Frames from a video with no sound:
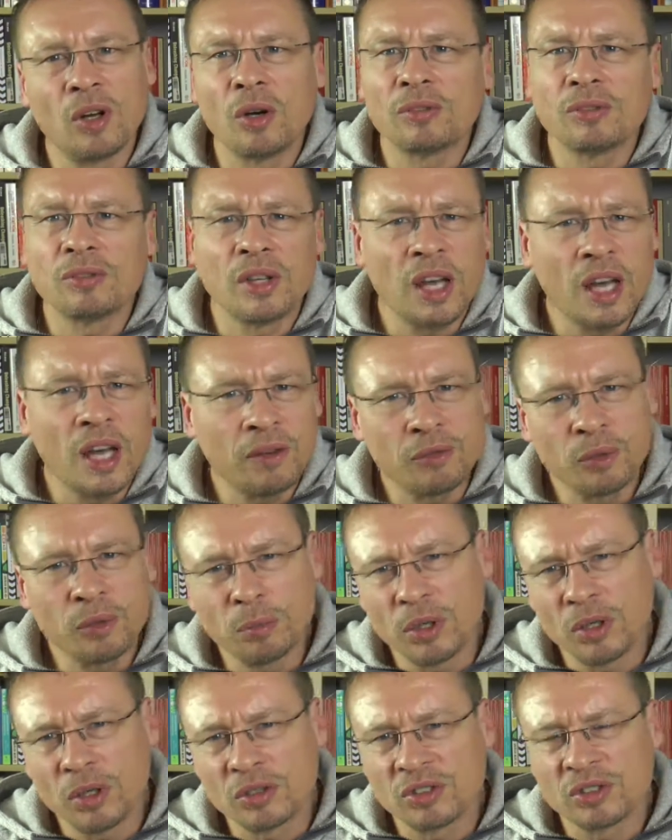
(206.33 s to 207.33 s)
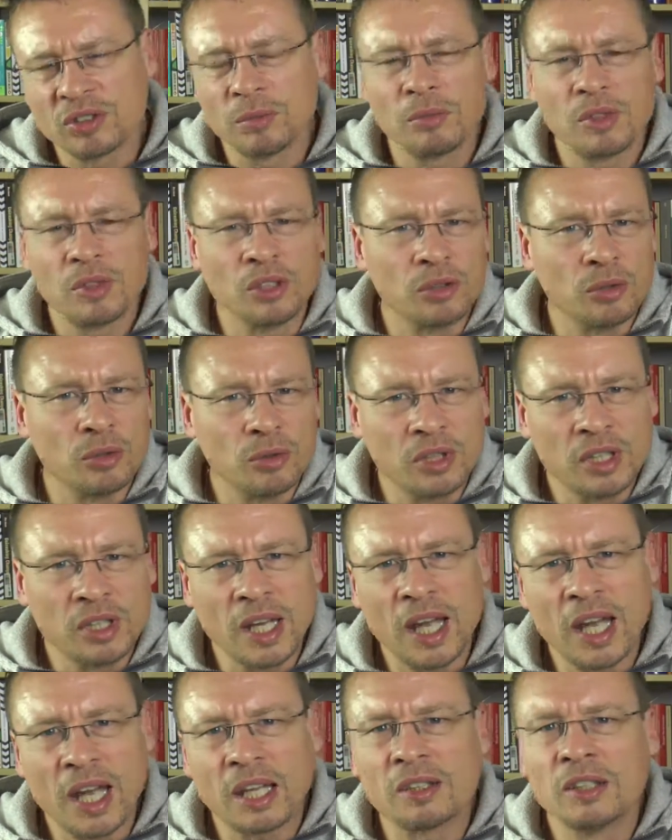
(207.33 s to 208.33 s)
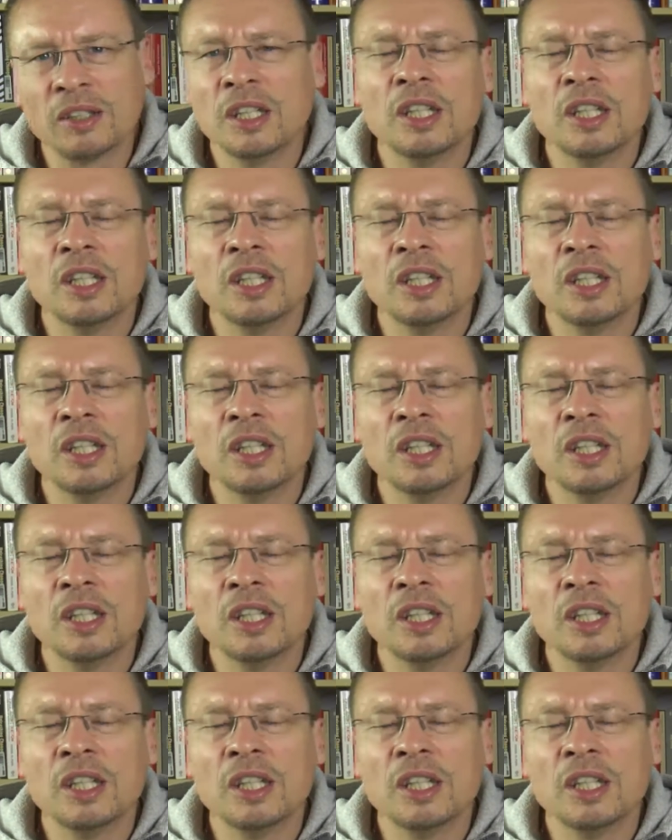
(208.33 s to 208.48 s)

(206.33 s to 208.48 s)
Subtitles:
If you have to post something, you can.